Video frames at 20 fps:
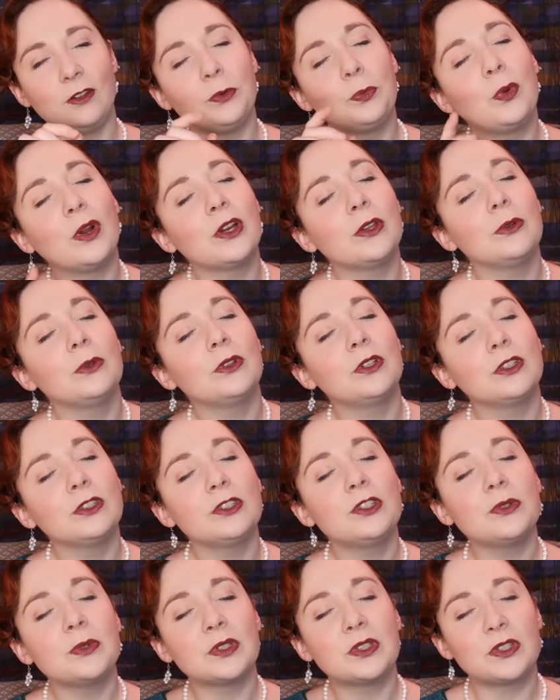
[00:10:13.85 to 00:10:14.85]
where you learn
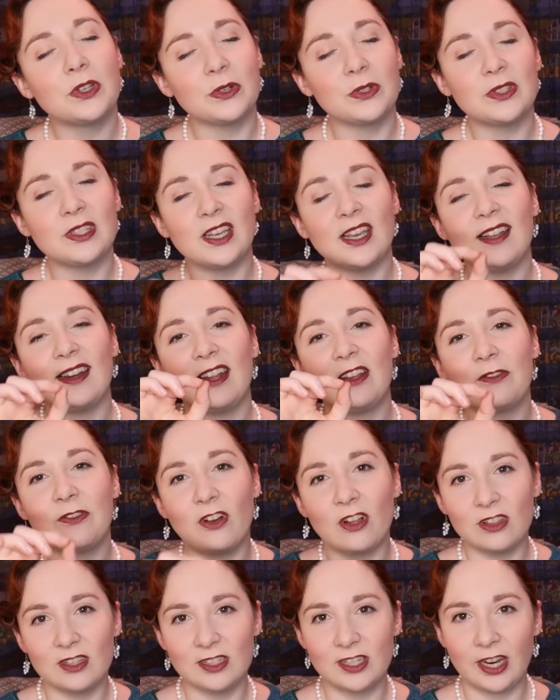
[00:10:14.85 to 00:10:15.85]
to associate a
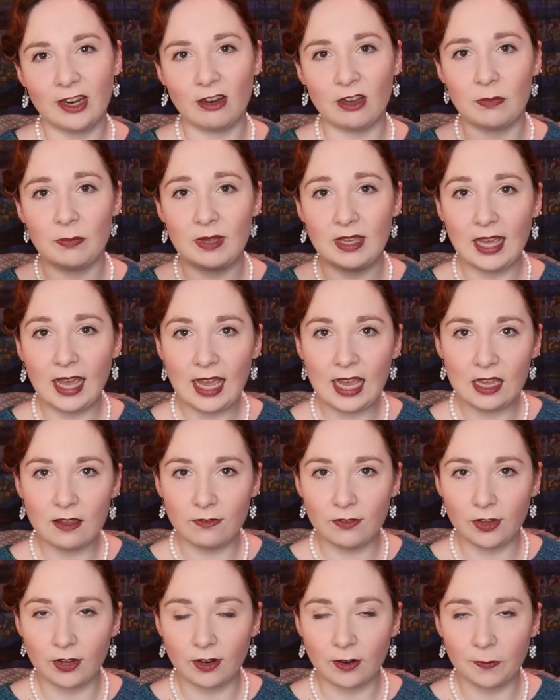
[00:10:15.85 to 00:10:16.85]
voluntary
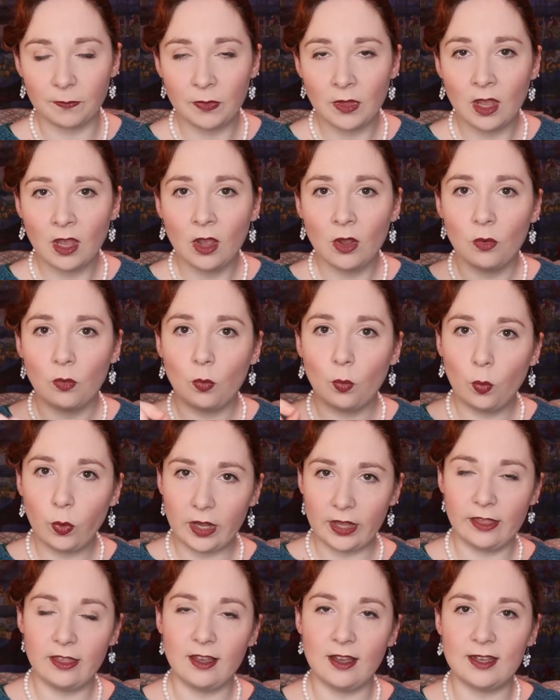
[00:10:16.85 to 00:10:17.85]
behavior
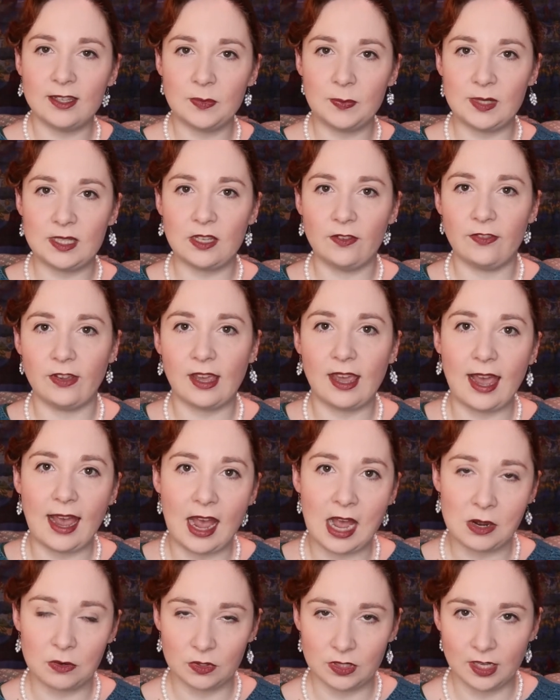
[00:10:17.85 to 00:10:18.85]
with a specific
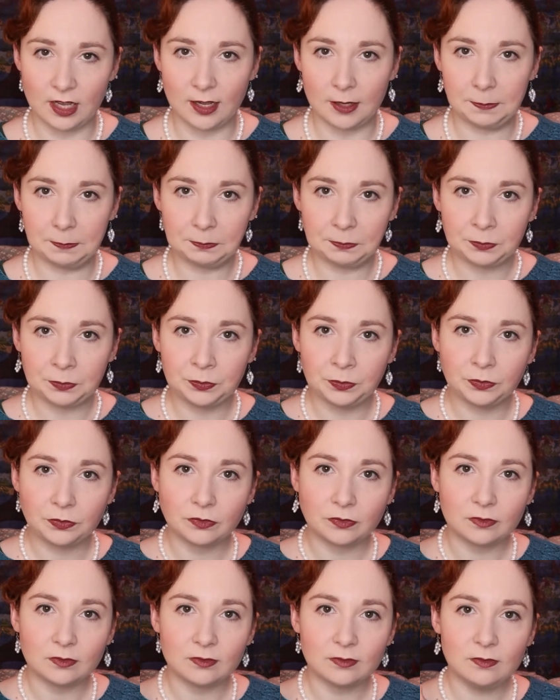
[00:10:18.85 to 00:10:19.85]
outcome.
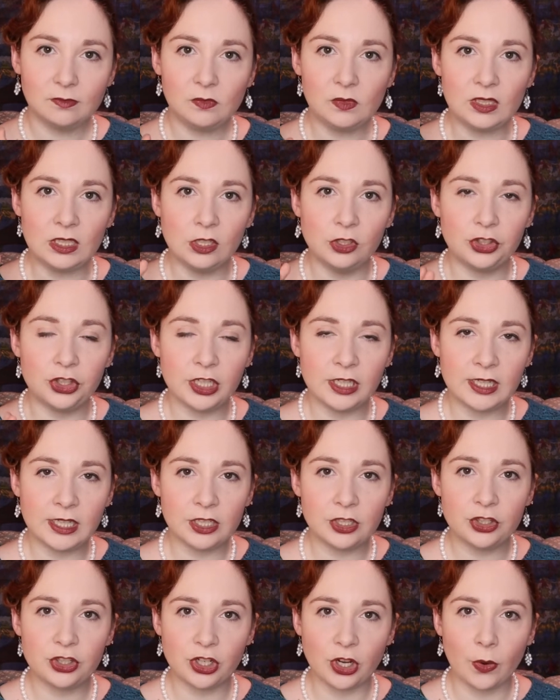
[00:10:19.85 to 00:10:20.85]
She
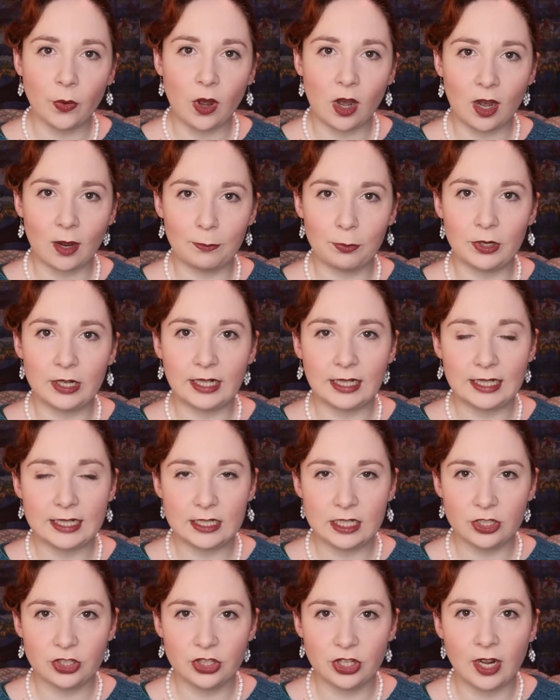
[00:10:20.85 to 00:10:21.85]
did show operant
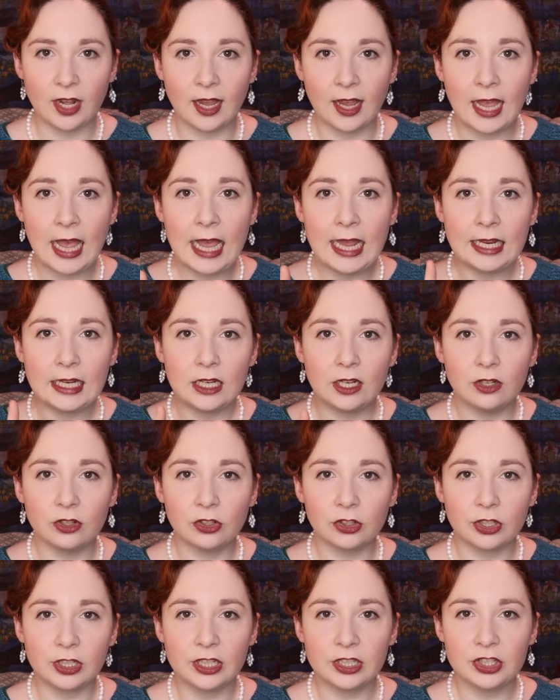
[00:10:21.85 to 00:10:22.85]
conditioning in
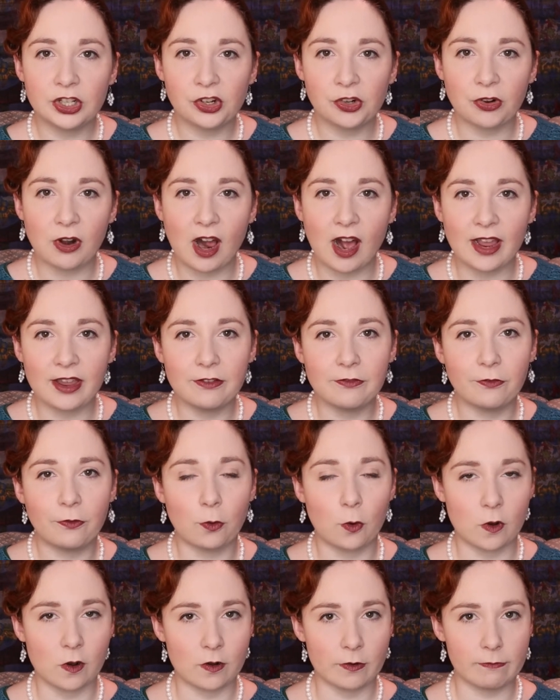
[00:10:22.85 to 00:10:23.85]
learning to cry
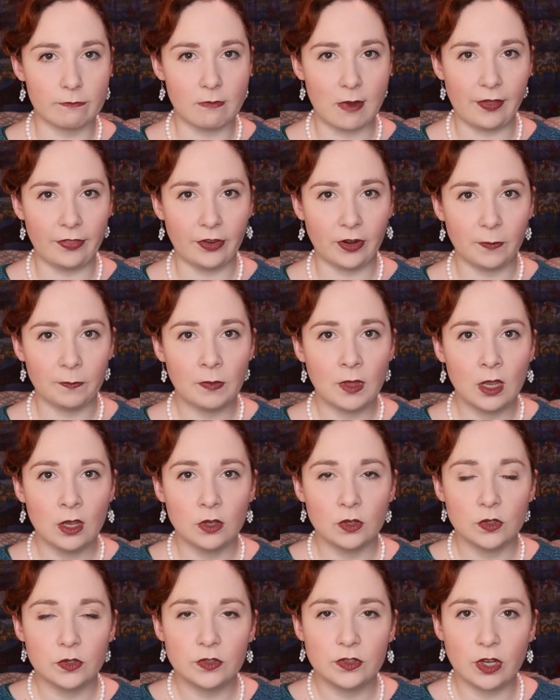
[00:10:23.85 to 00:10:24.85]
for her mother.
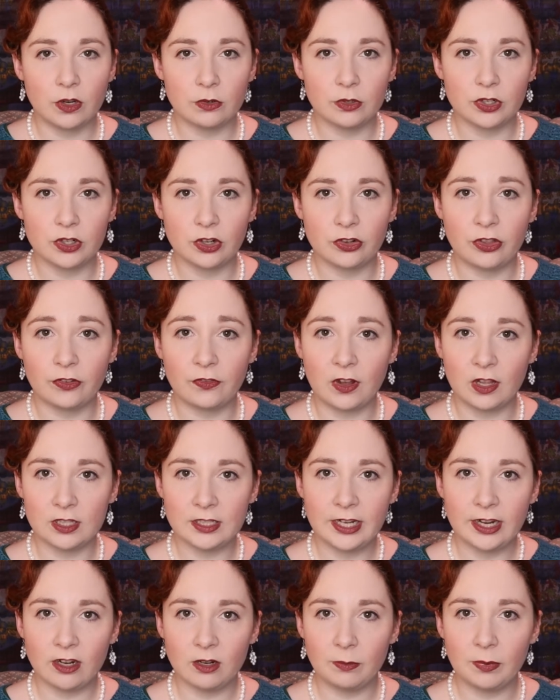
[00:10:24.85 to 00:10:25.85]
So the
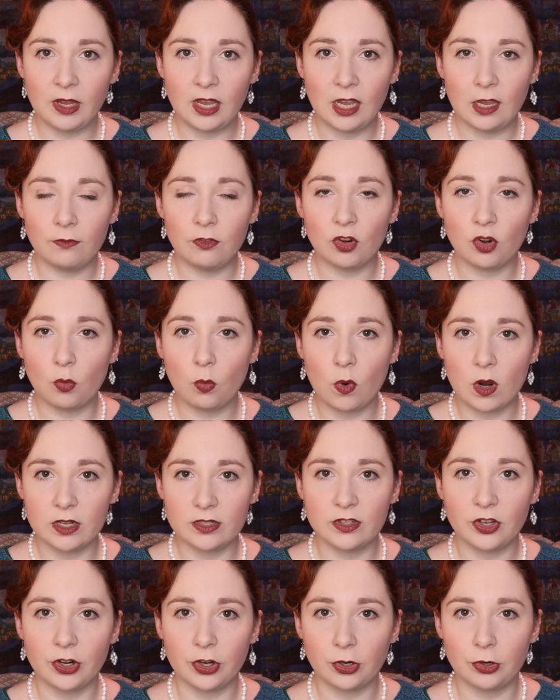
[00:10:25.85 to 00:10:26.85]
voluntary behavior
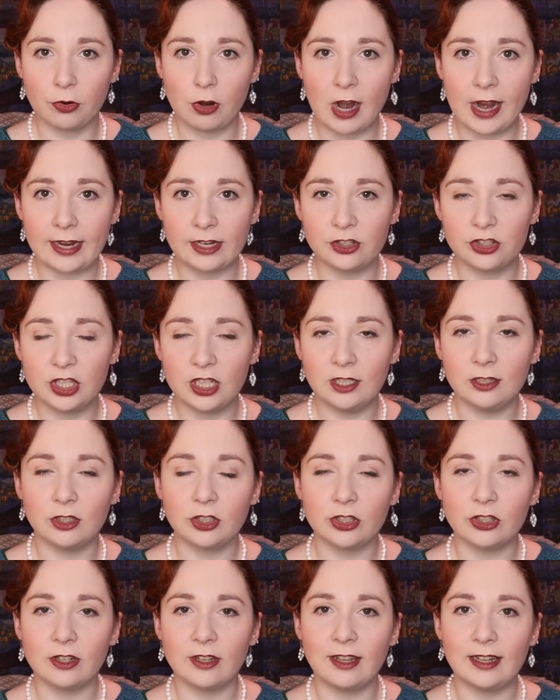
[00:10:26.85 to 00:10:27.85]
was her crying. She
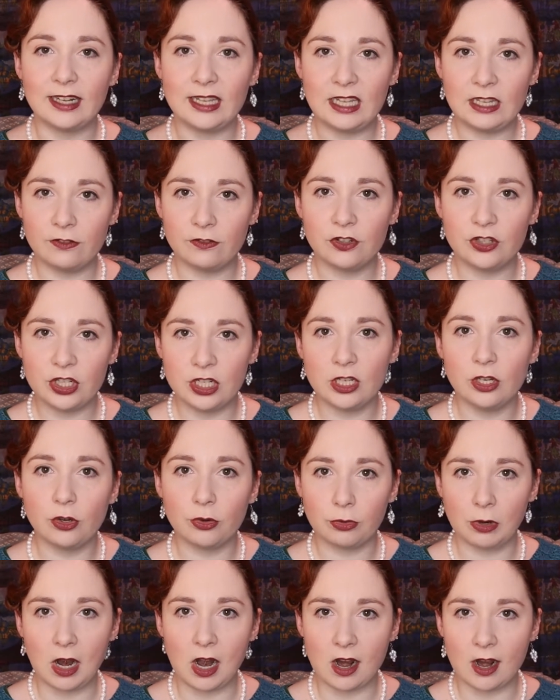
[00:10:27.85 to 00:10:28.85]
learned that if she
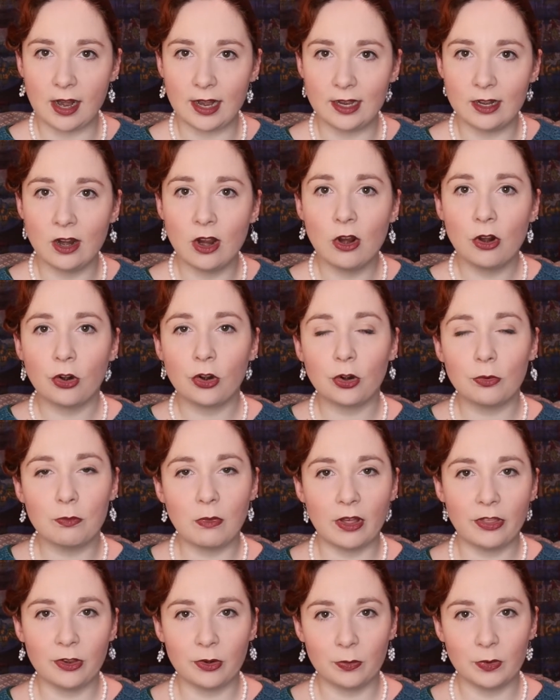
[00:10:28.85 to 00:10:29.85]
cried, her
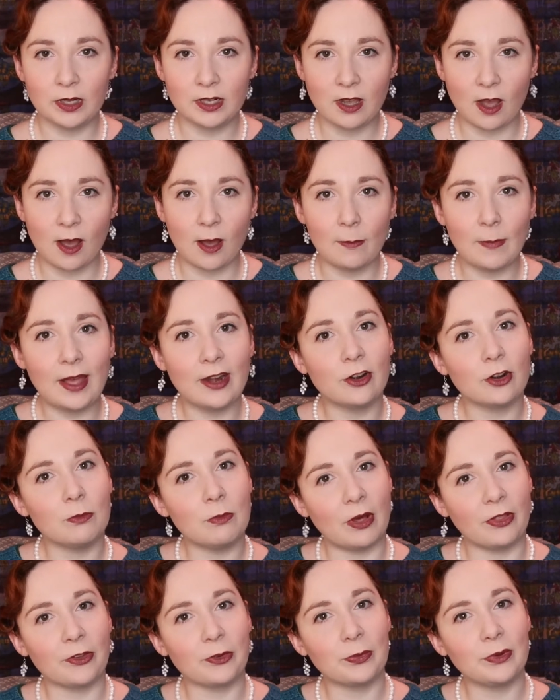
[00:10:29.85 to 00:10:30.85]
mother would come and her
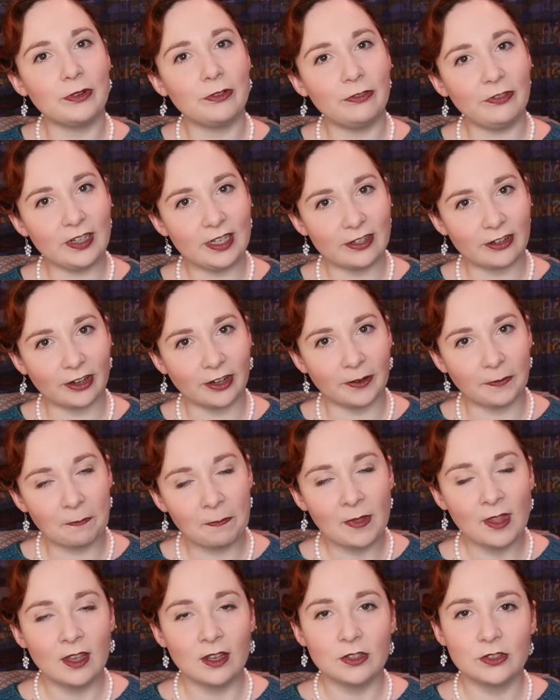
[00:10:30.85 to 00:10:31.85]
mother would feed her.
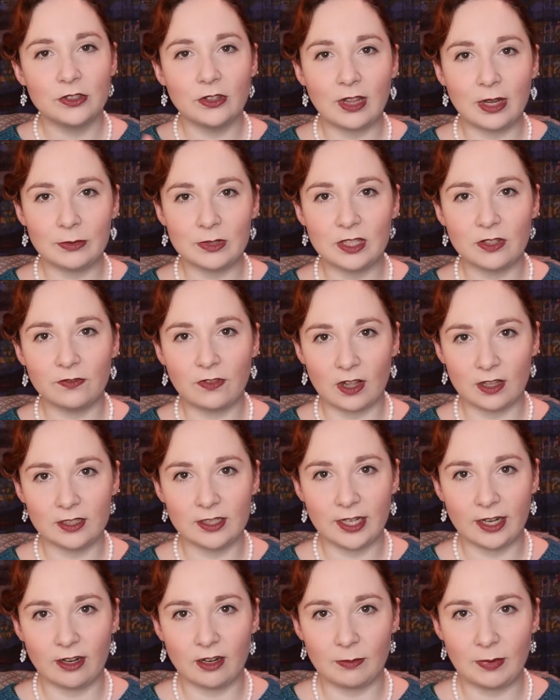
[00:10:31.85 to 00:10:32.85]
So that was the
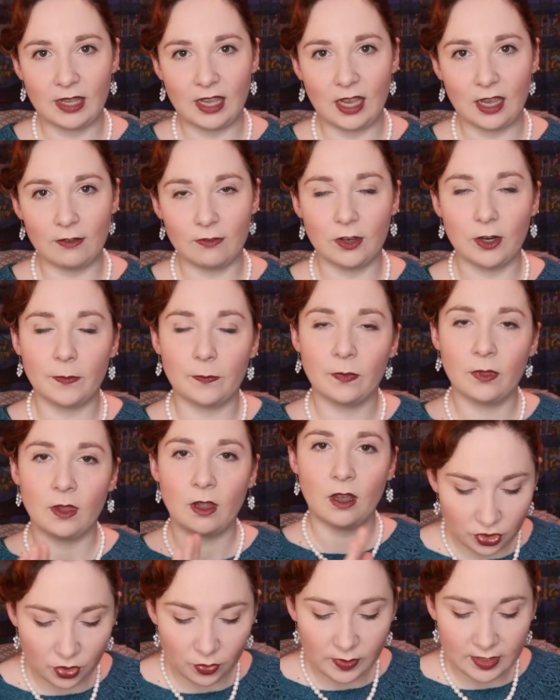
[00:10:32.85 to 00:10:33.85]
voluntary behavior.
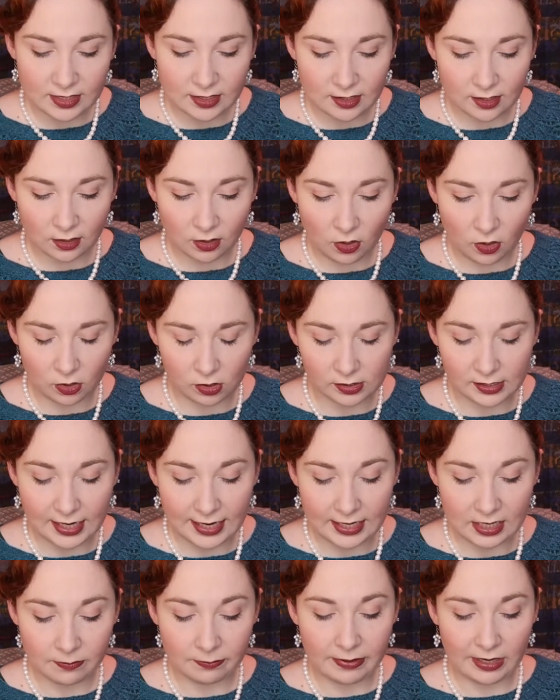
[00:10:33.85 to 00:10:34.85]
Do we still hold
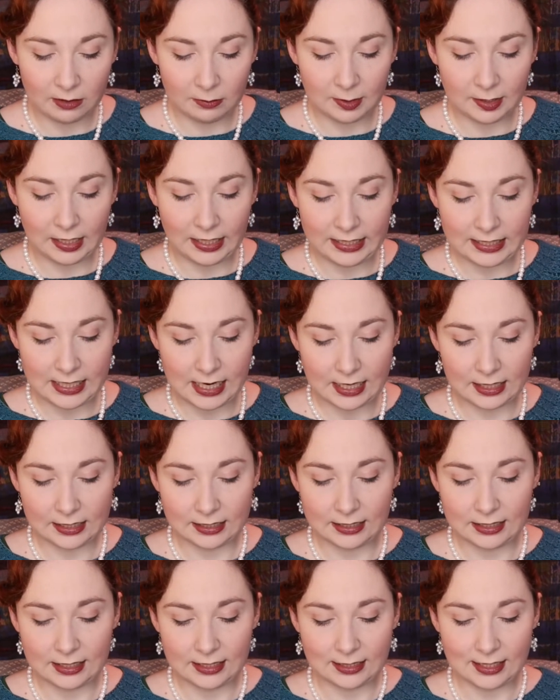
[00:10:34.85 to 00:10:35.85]
any baby-like
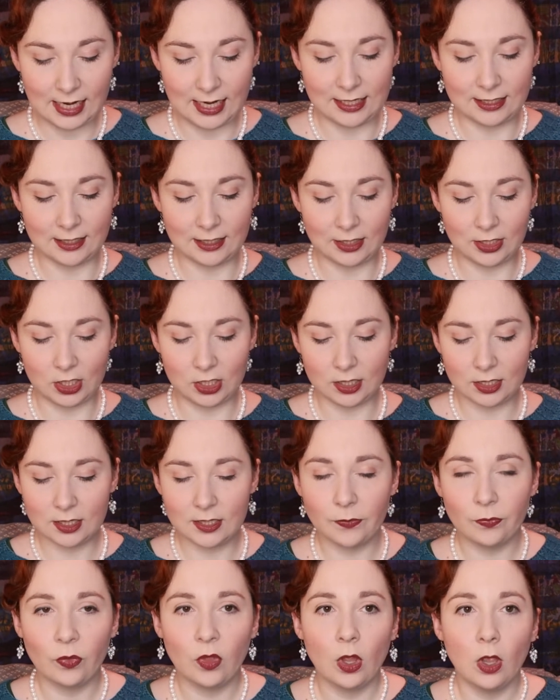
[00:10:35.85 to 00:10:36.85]
tendencies as adults?